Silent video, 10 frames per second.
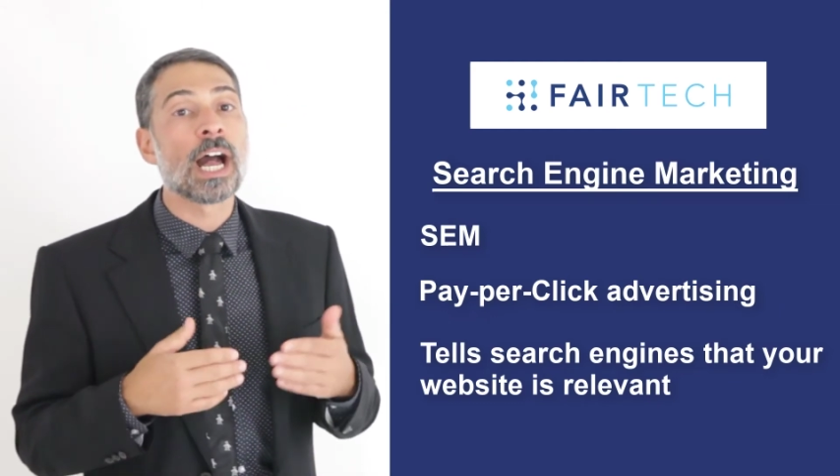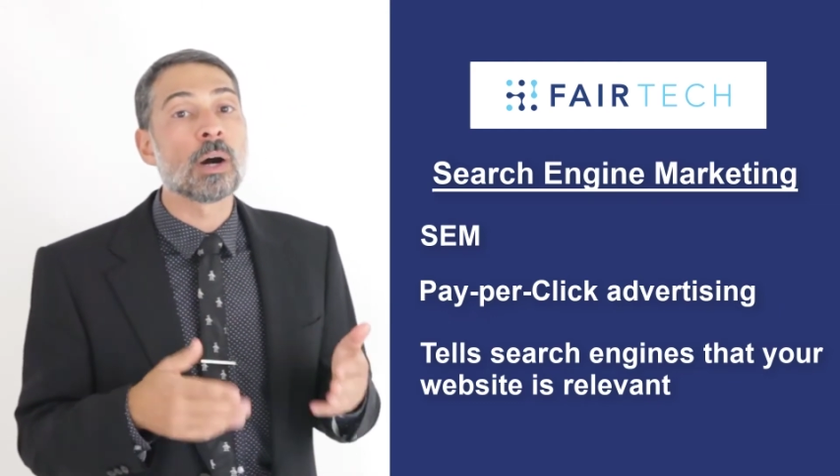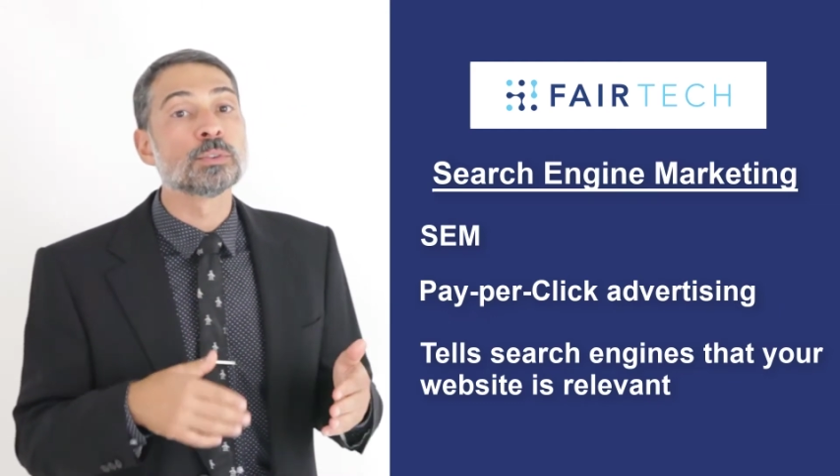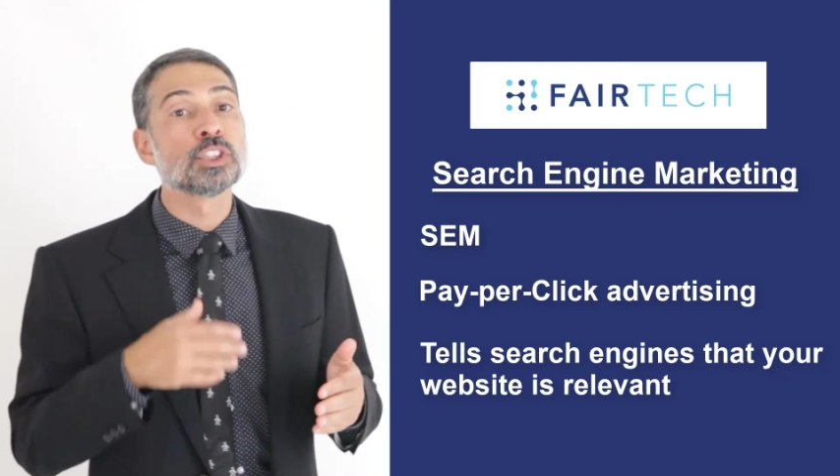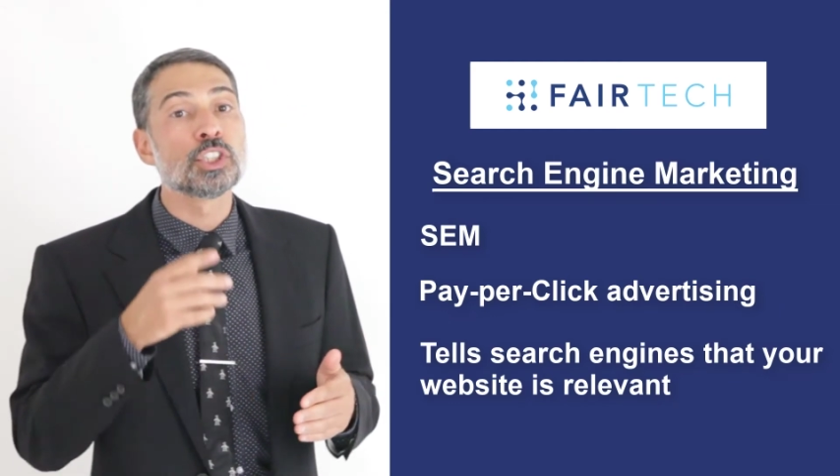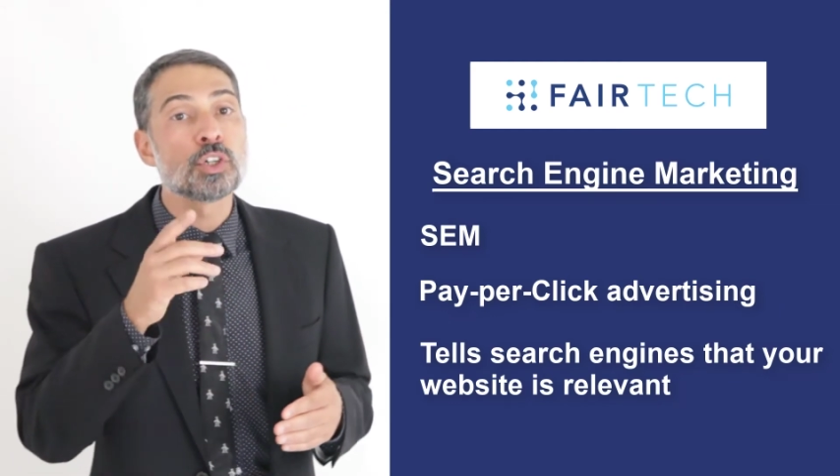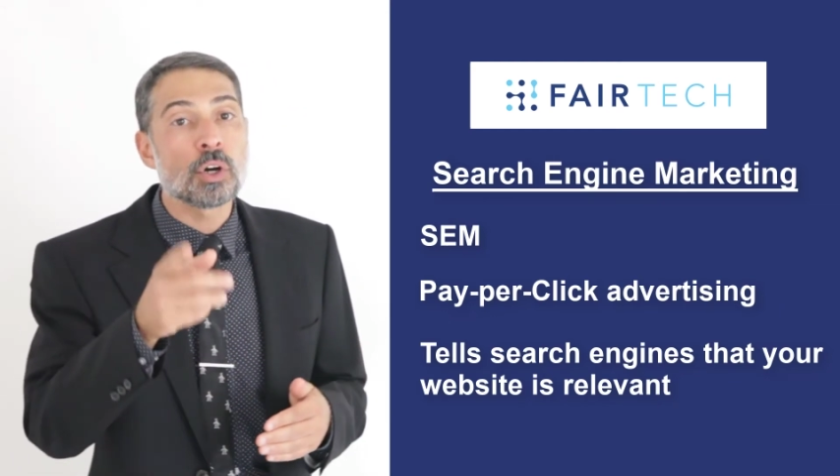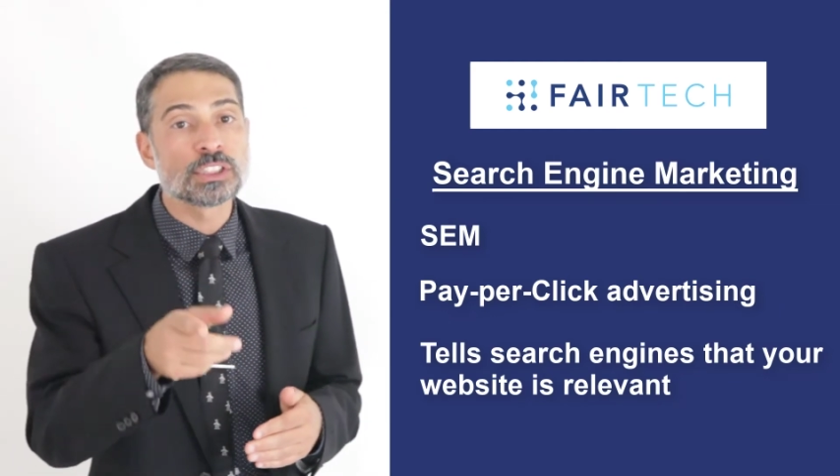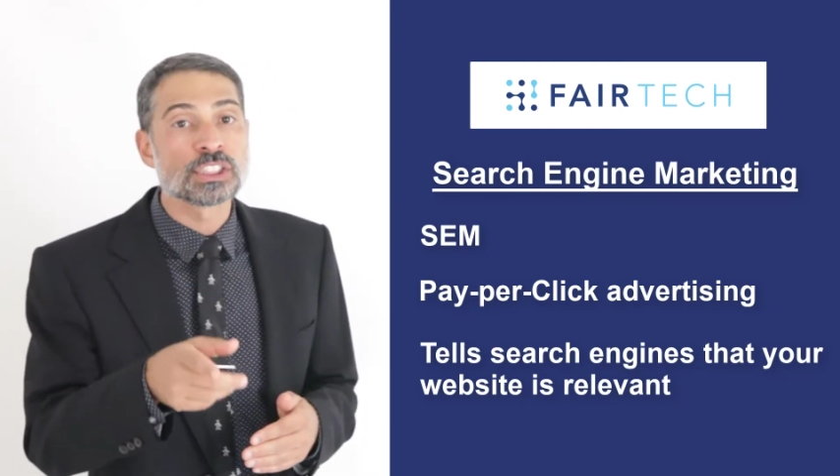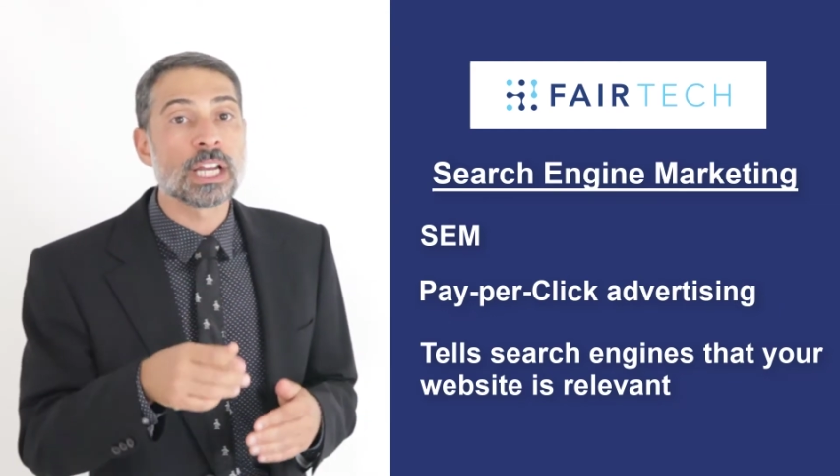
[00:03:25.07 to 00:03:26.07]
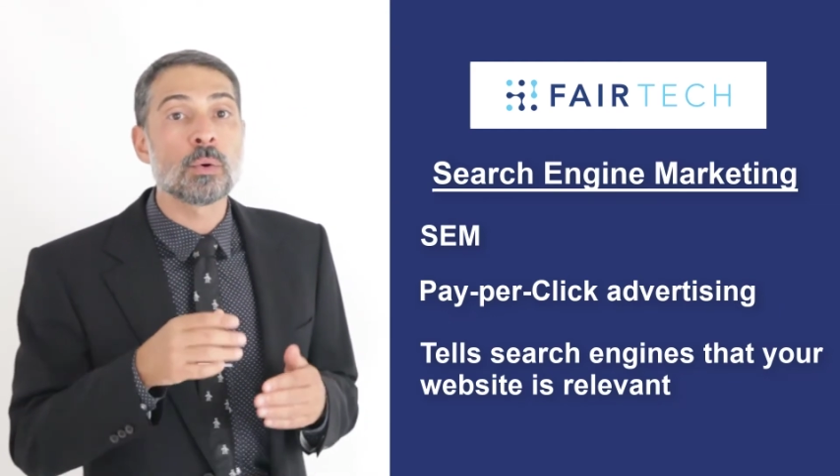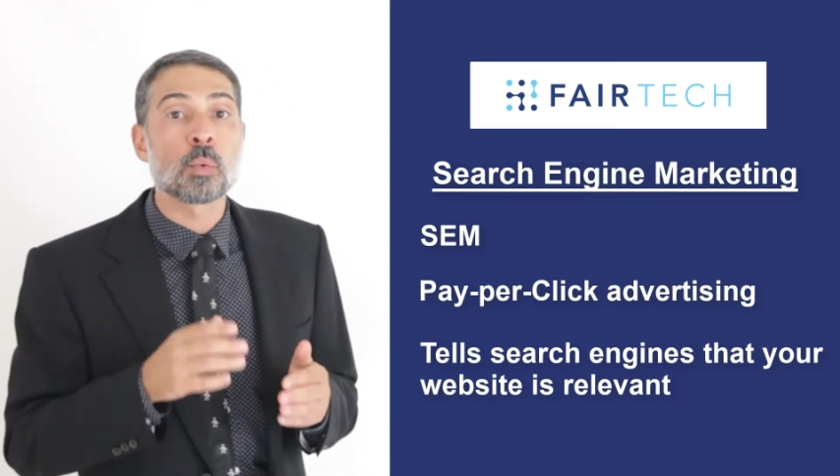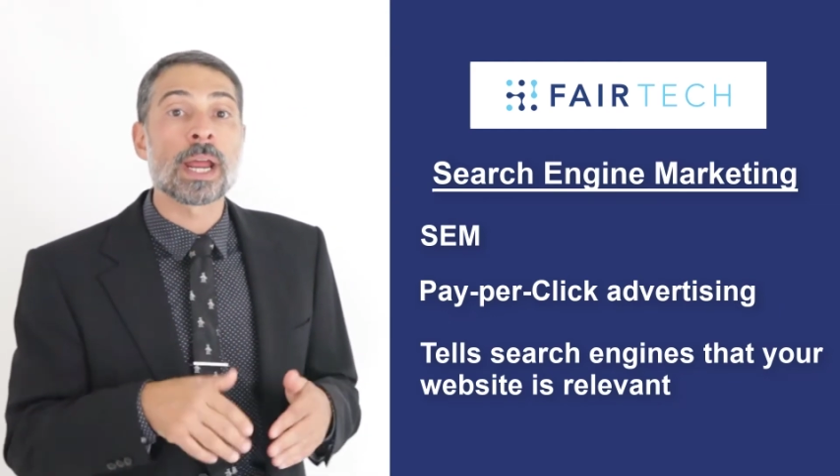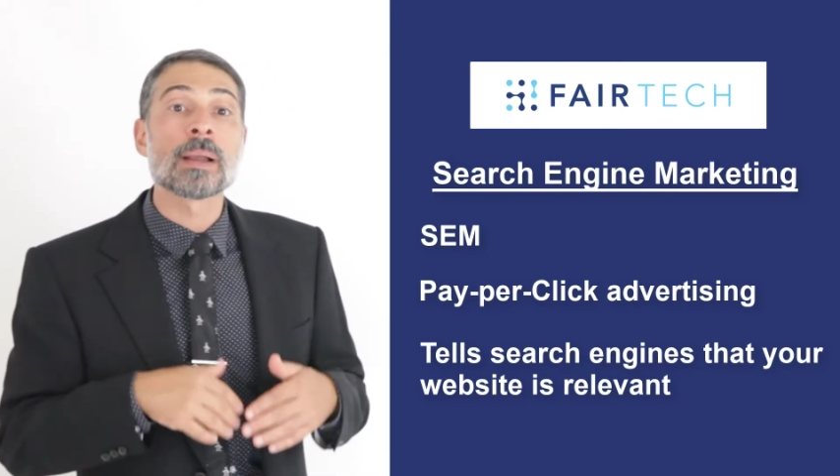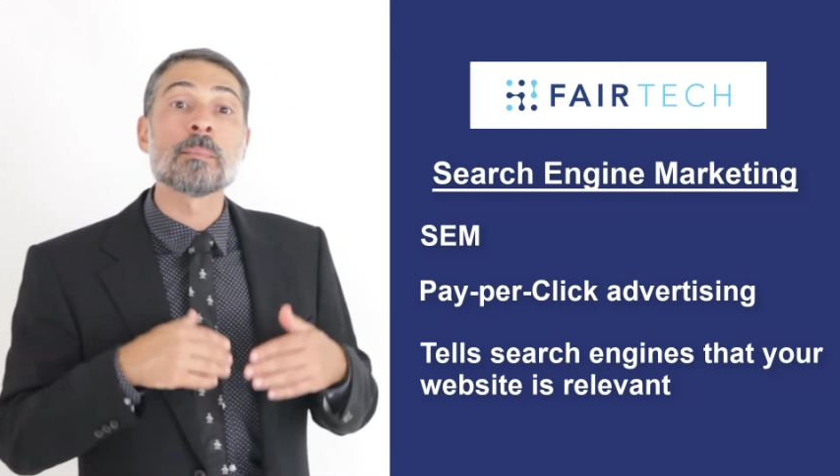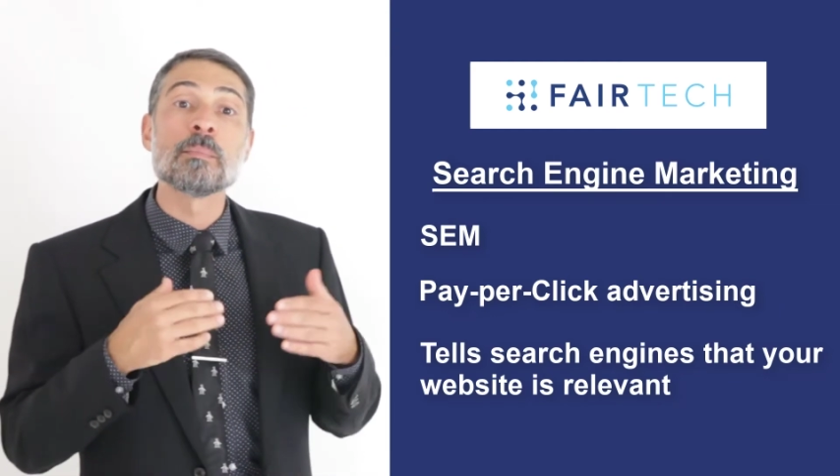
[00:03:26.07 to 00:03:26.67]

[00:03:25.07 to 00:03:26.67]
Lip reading: helps your site rank